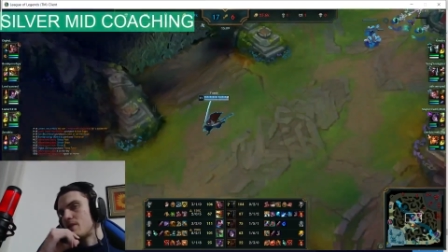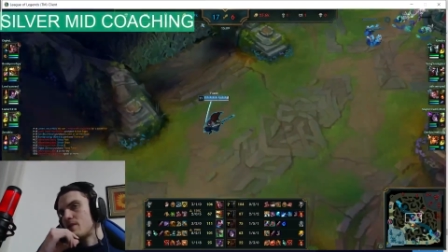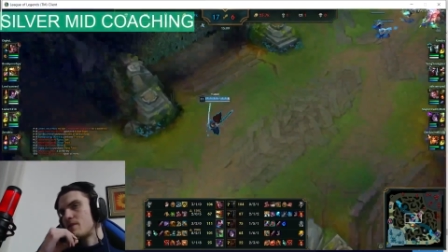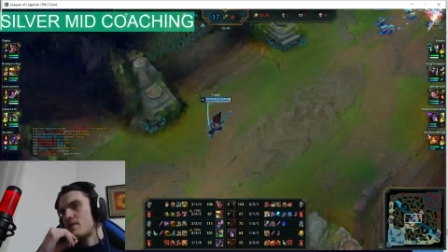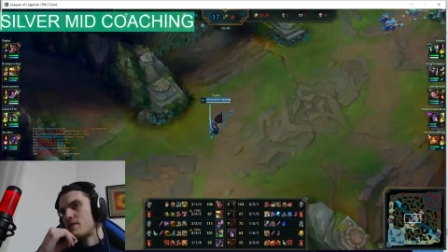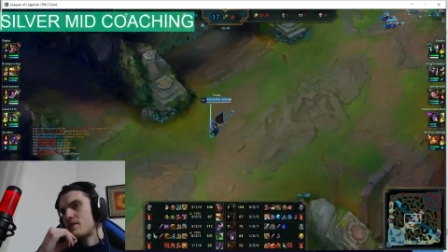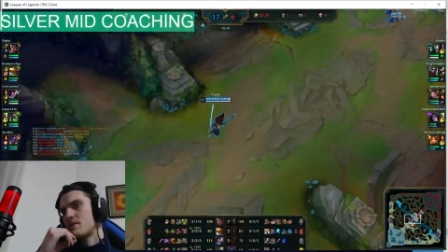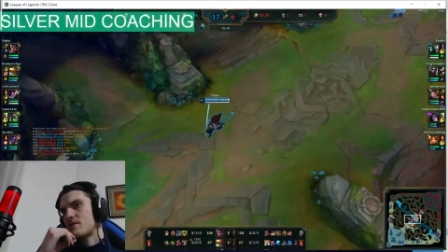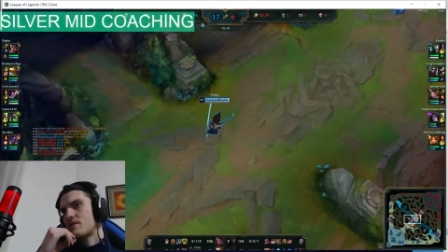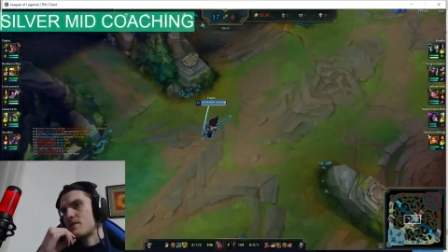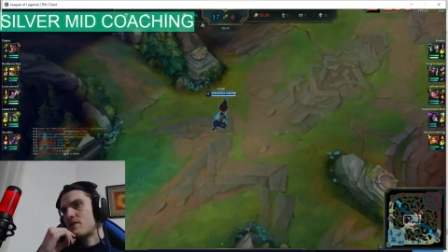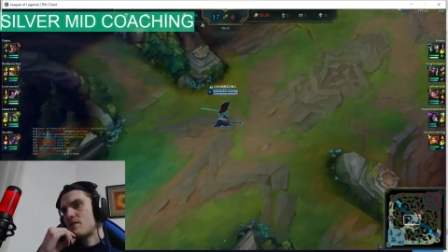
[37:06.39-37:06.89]

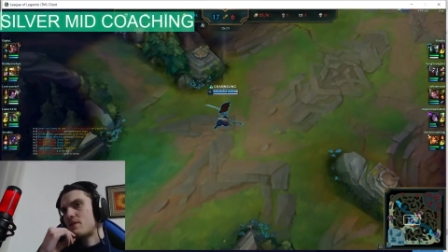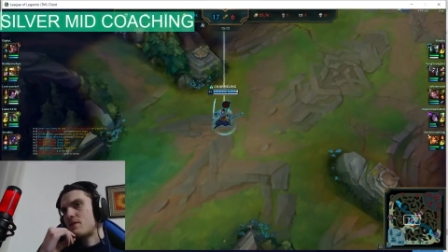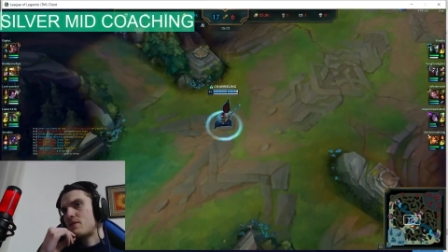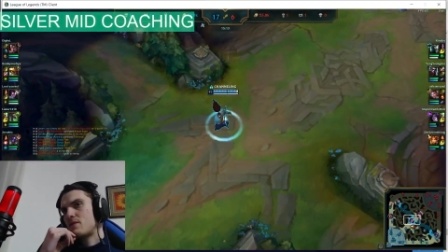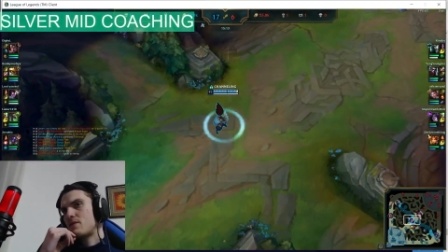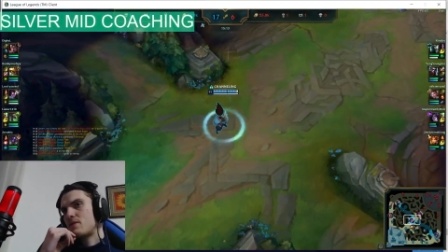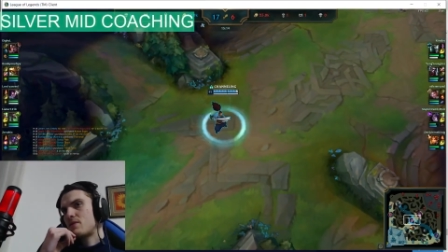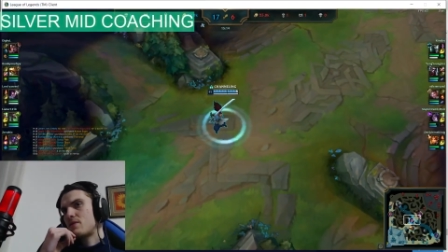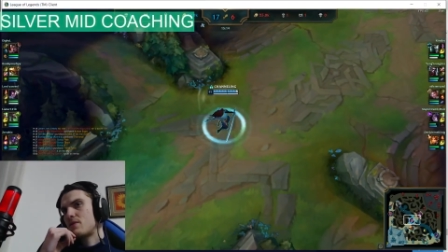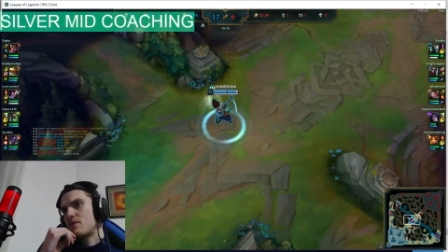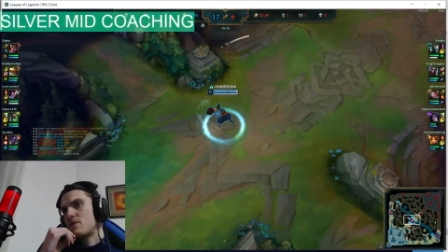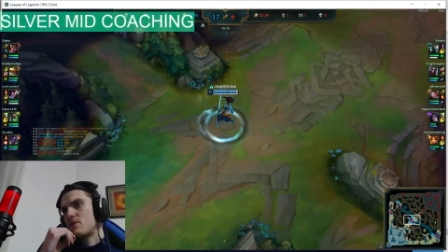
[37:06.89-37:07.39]
so
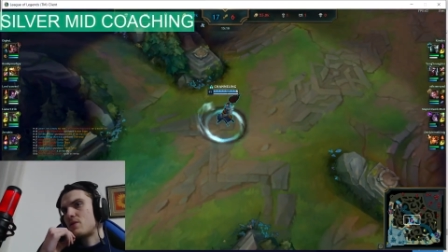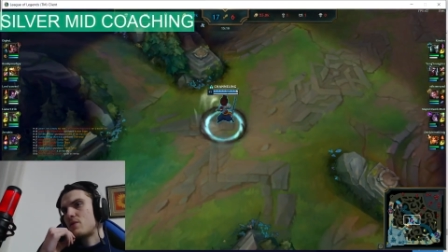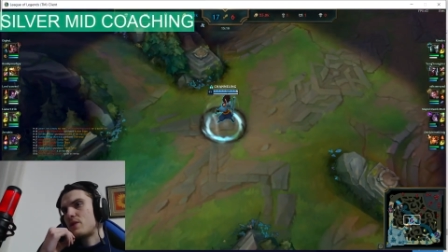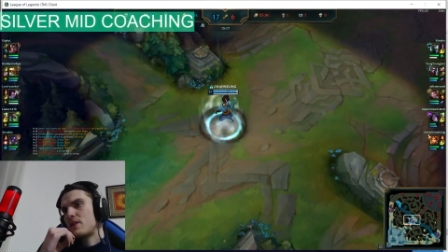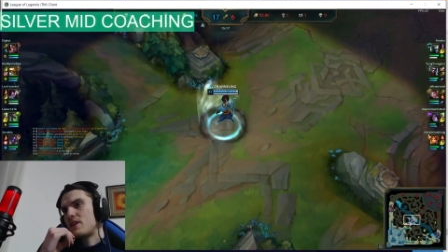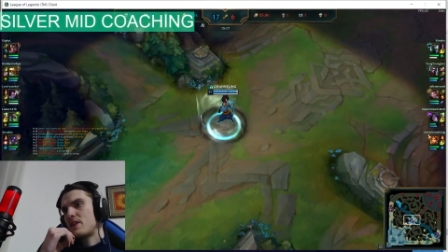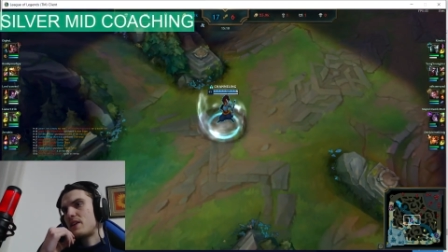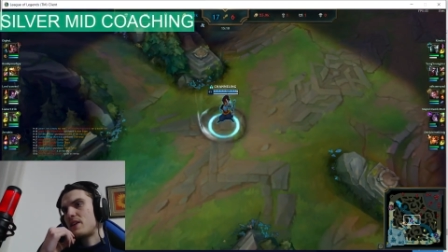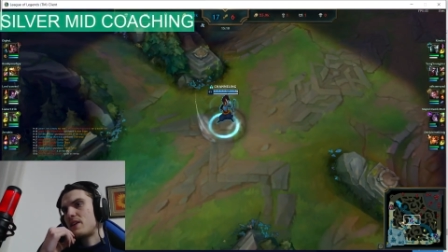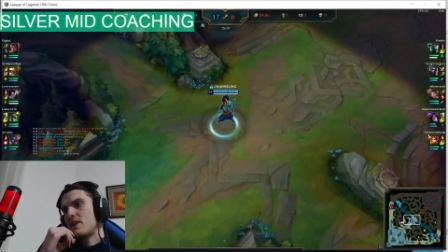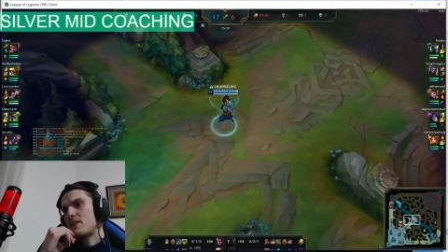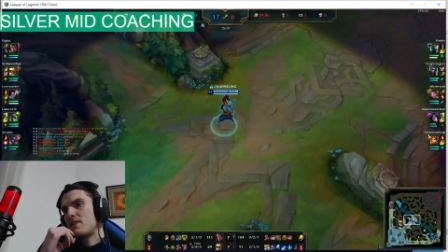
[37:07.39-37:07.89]

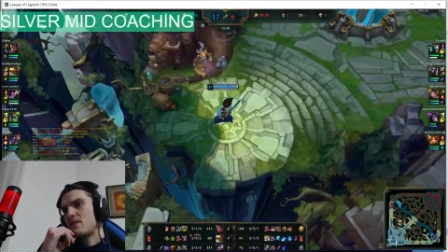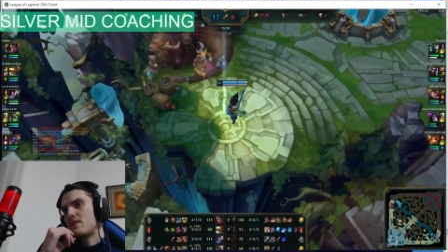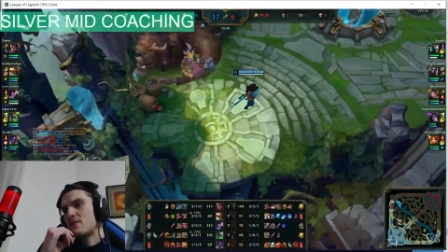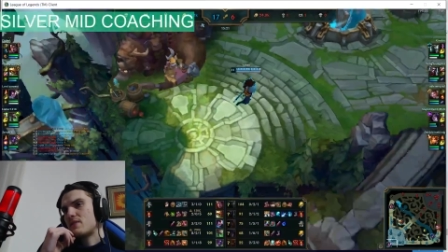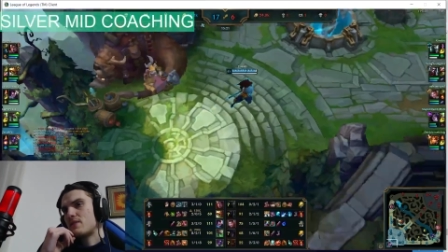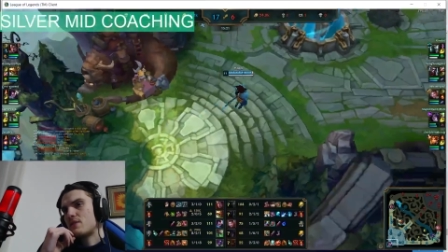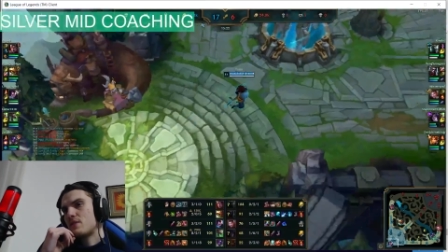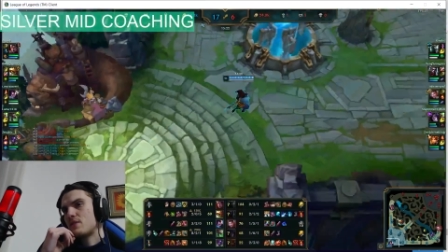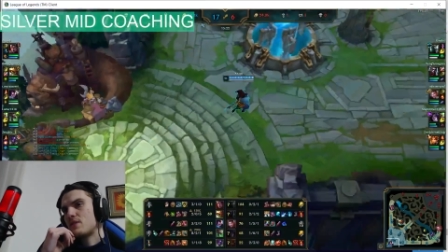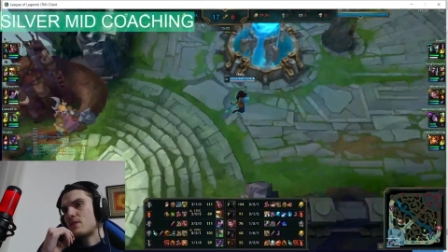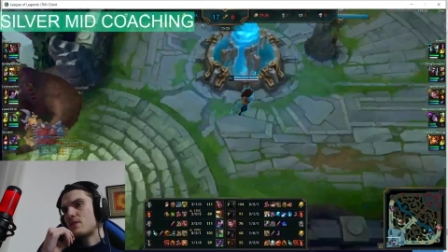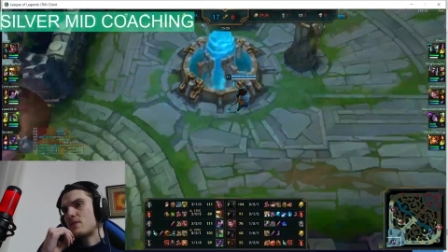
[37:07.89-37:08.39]
28 is
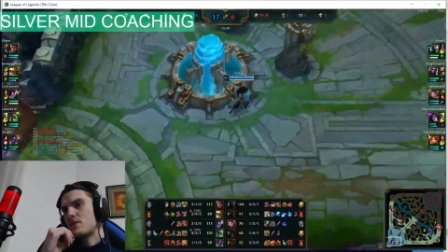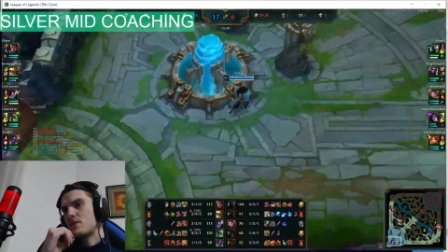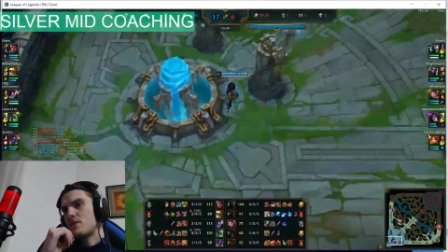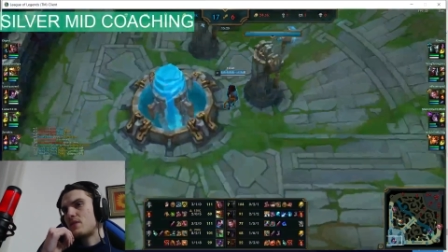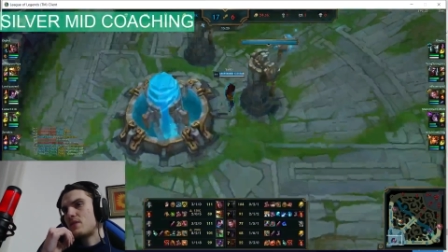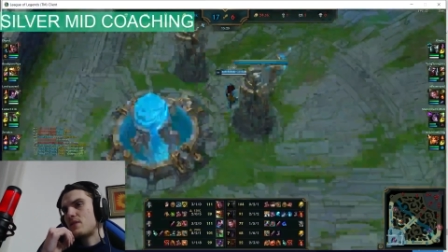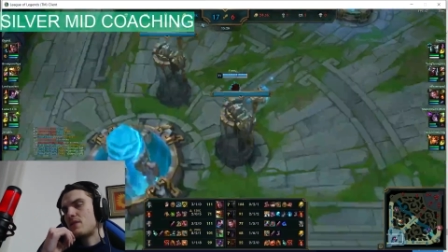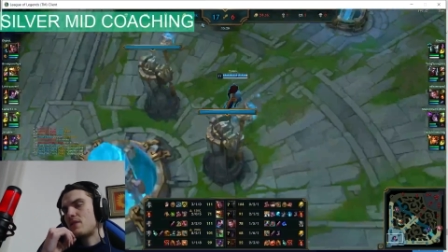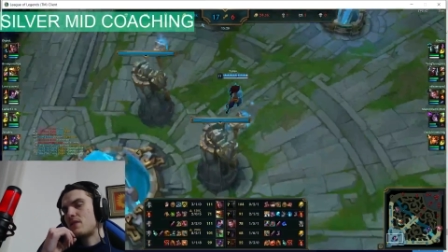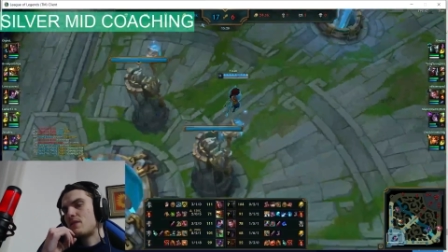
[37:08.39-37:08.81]
not... Uh...